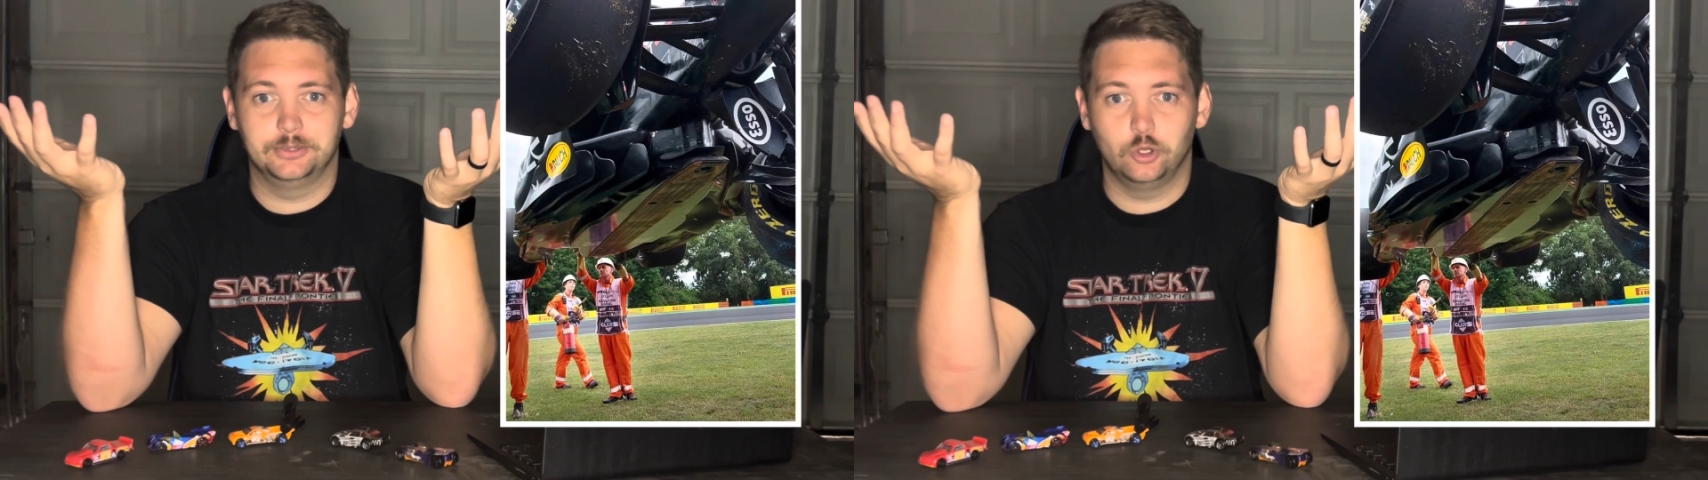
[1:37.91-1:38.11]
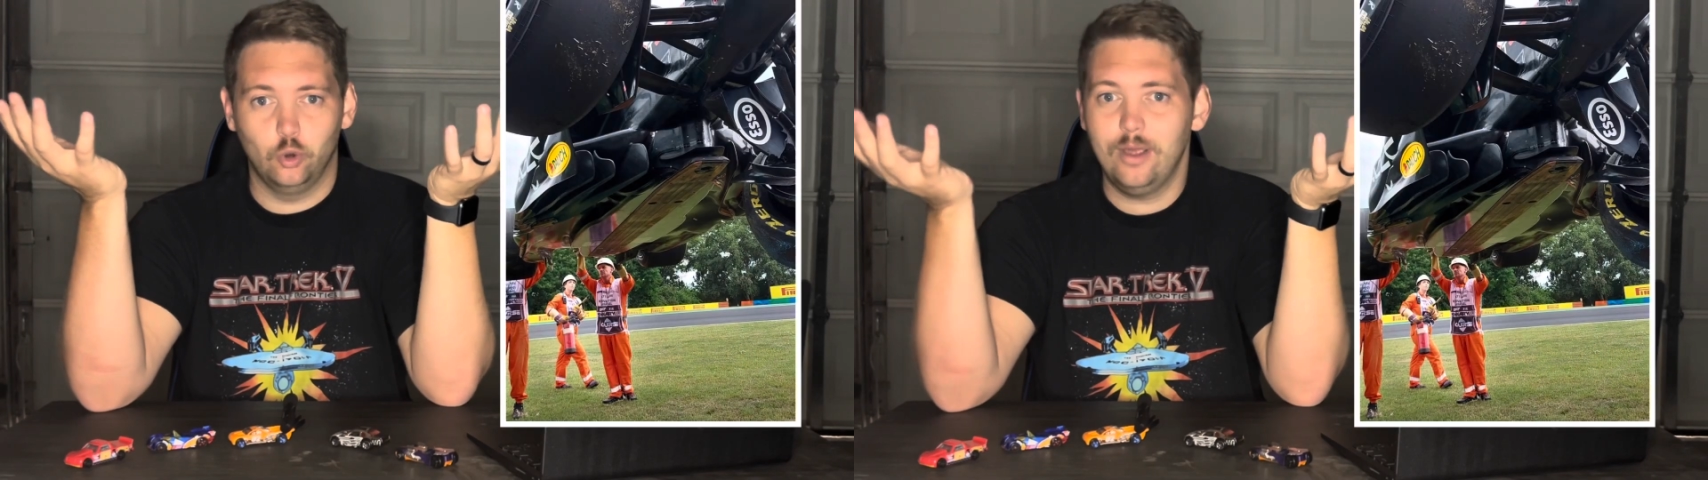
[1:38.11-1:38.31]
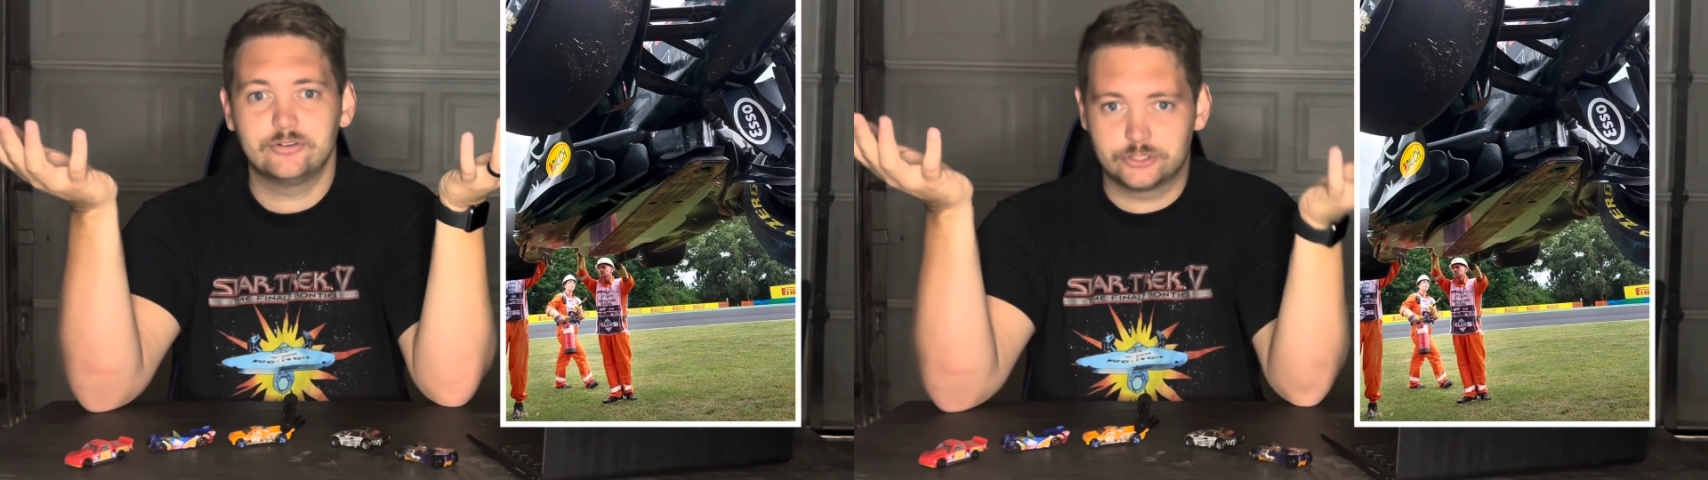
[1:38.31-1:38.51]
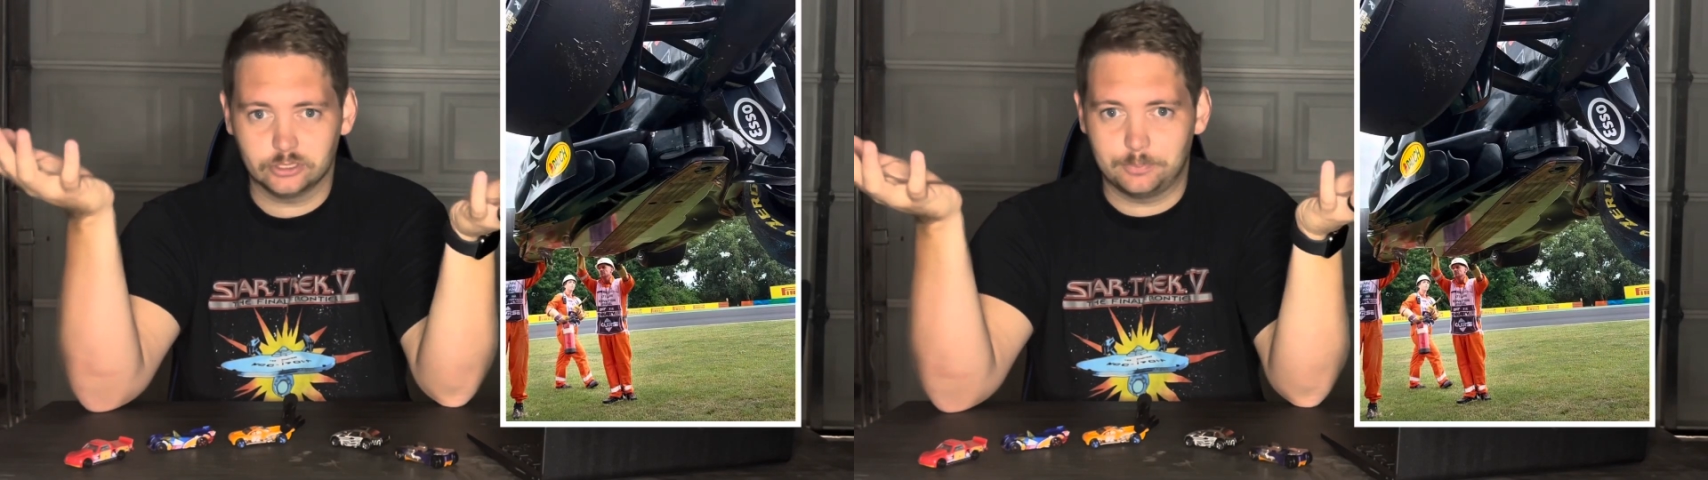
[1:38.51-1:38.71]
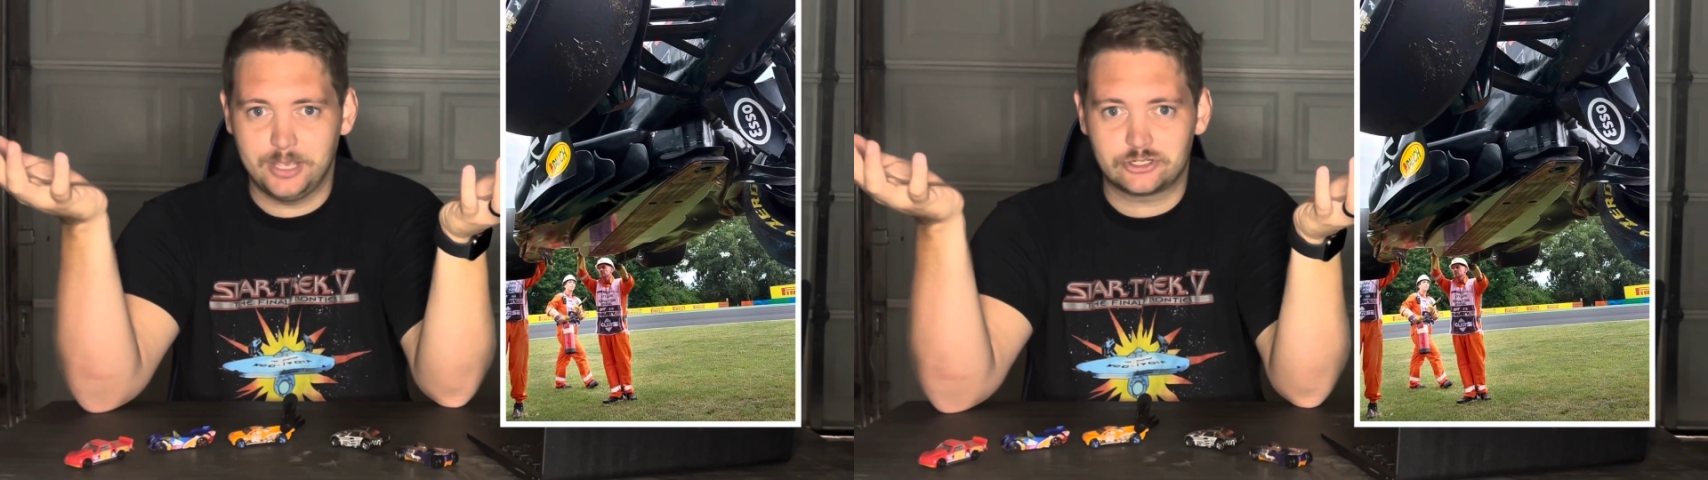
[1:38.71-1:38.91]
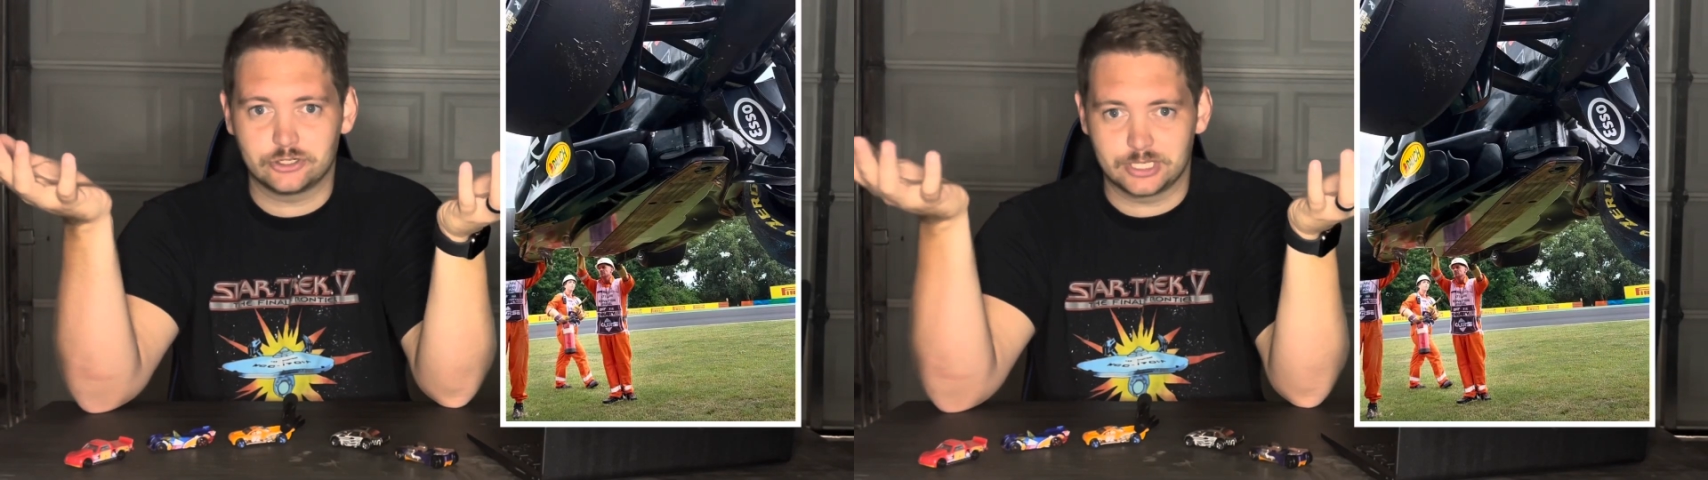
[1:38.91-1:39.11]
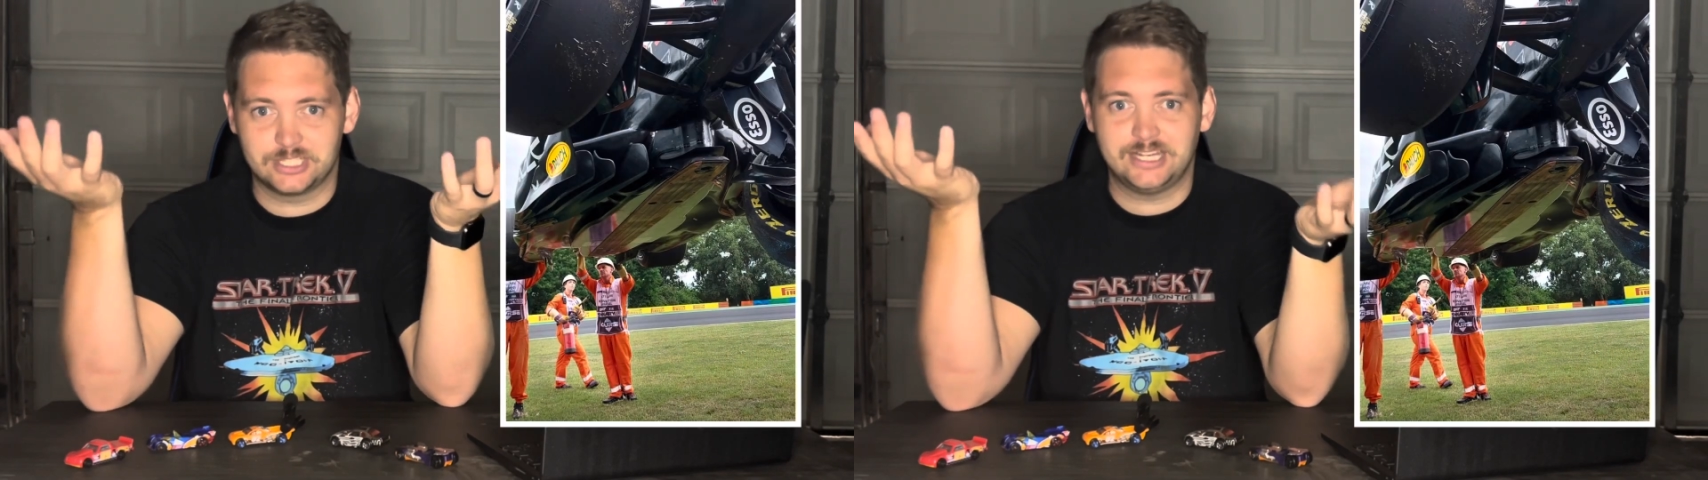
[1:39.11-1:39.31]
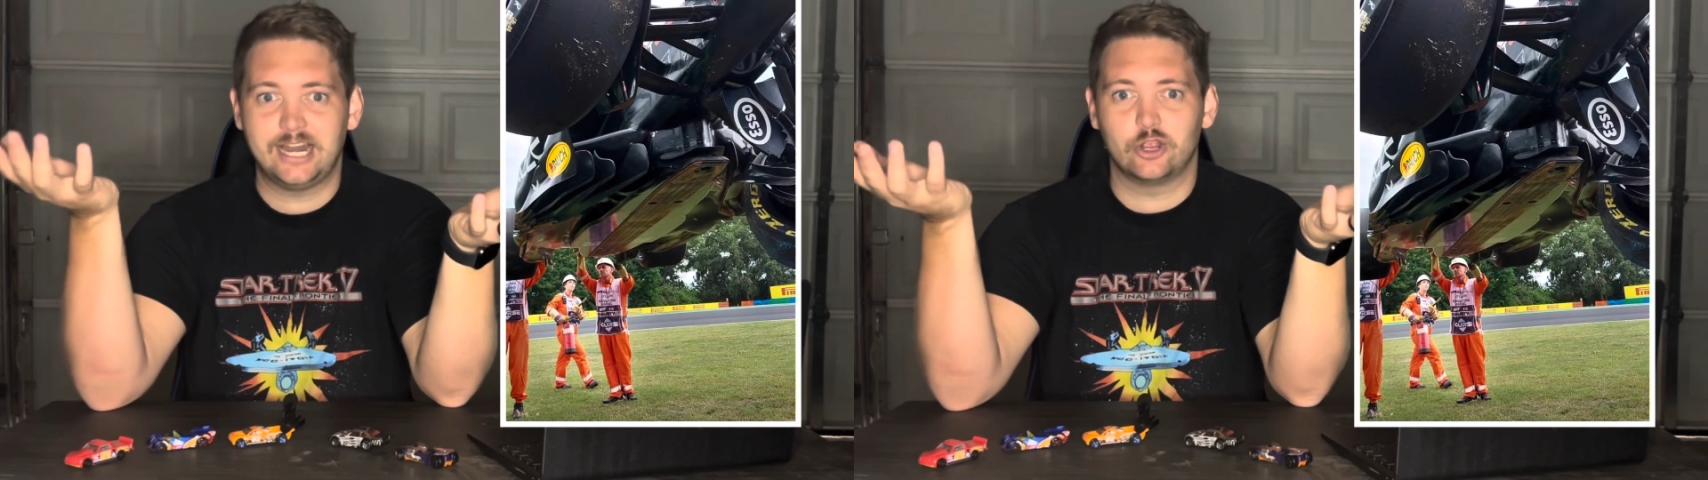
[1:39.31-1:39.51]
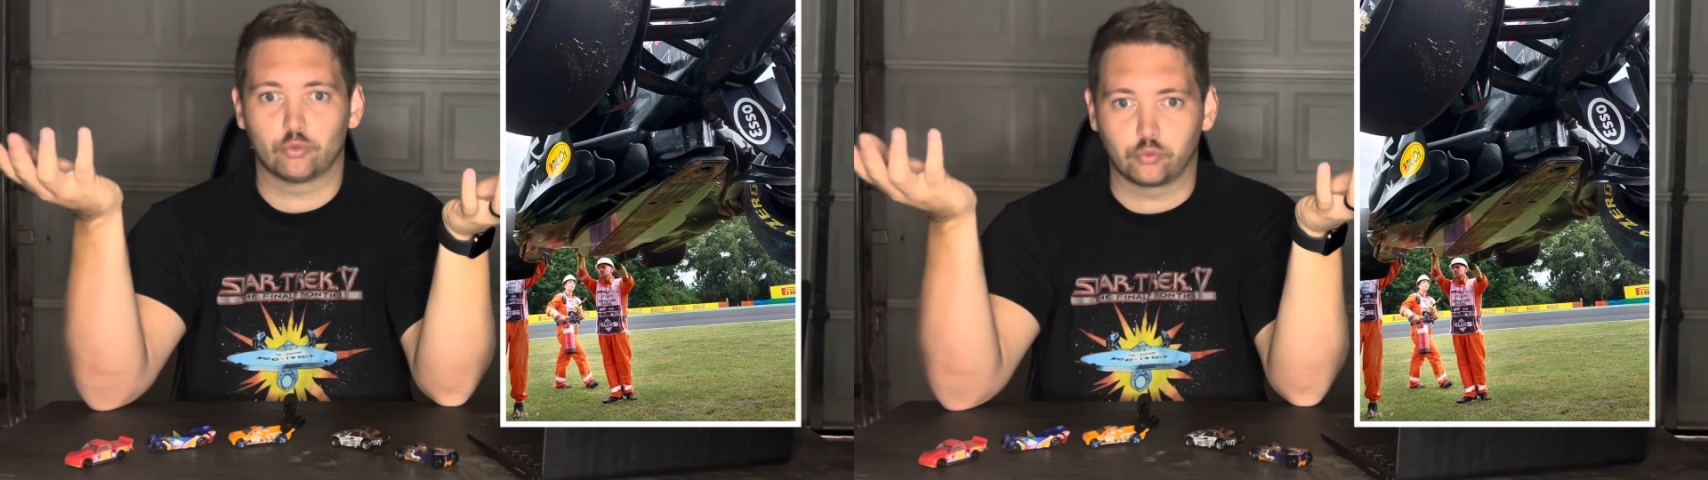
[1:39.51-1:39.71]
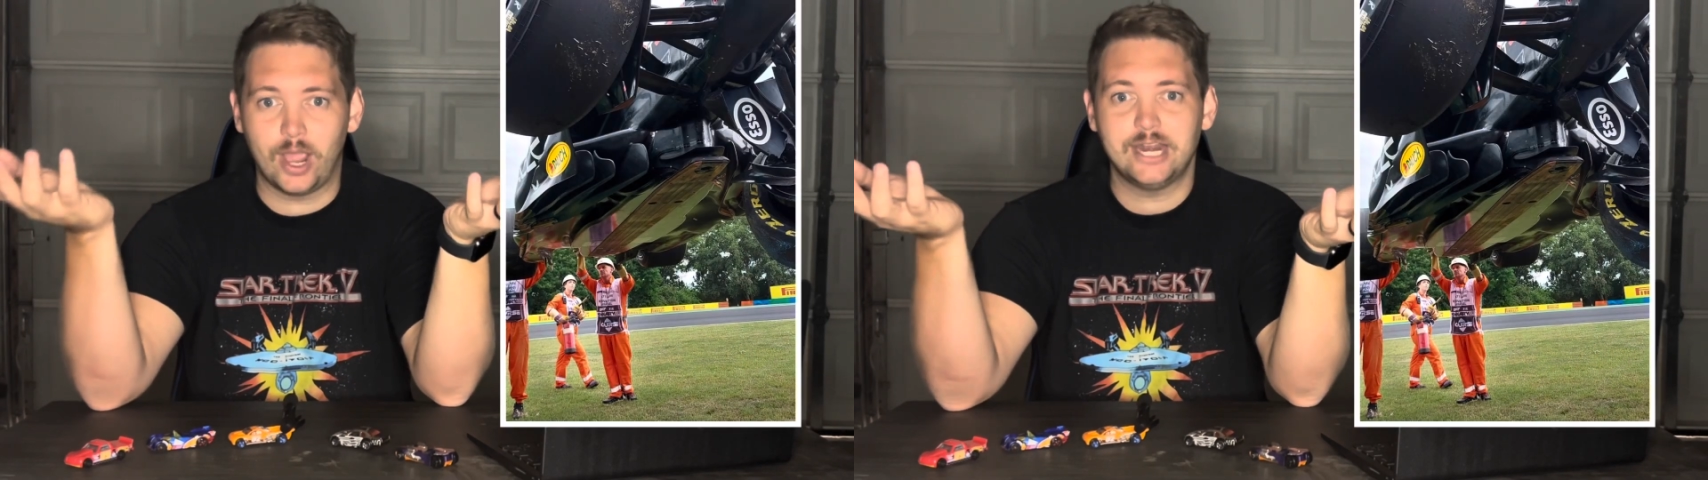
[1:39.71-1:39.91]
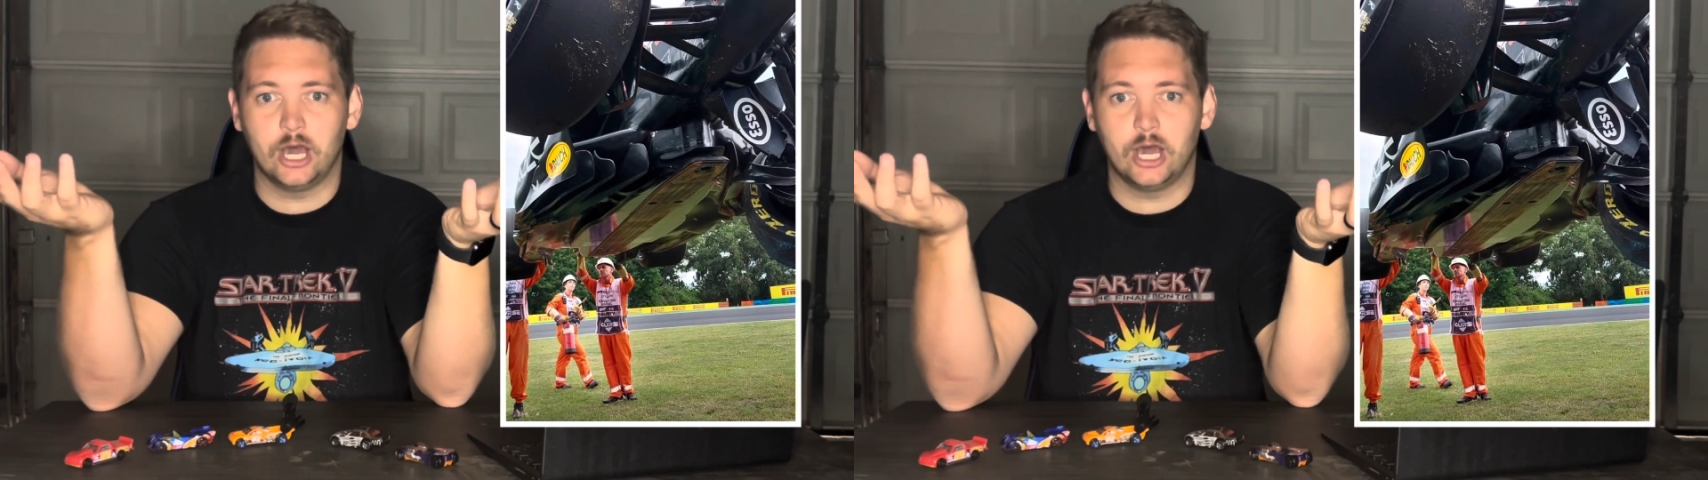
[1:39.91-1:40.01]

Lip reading: Whoever took the pictures is standing right